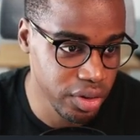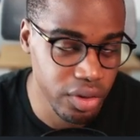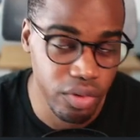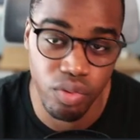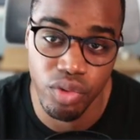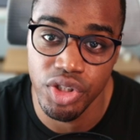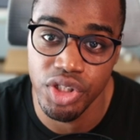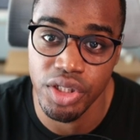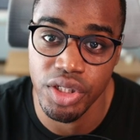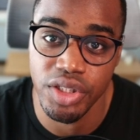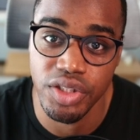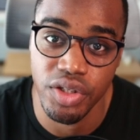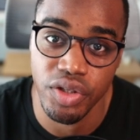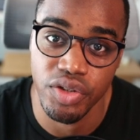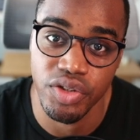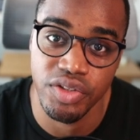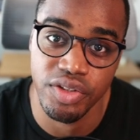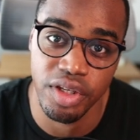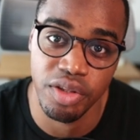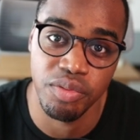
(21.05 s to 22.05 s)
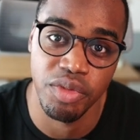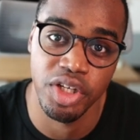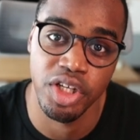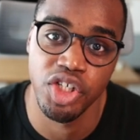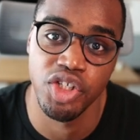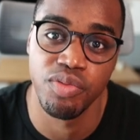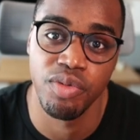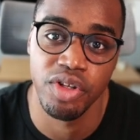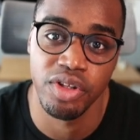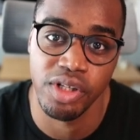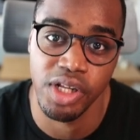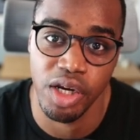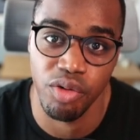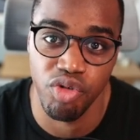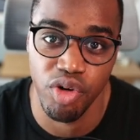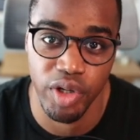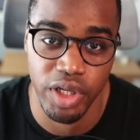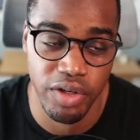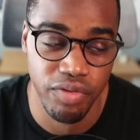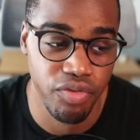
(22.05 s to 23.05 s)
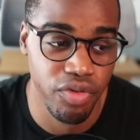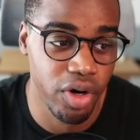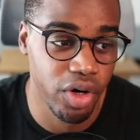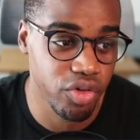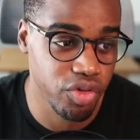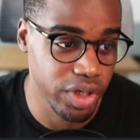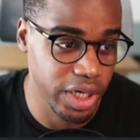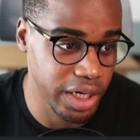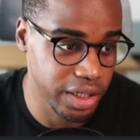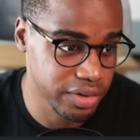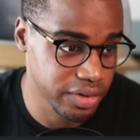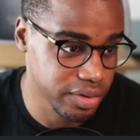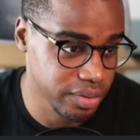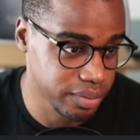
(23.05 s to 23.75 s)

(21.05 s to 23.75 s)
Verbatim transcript: which is a state management library for React.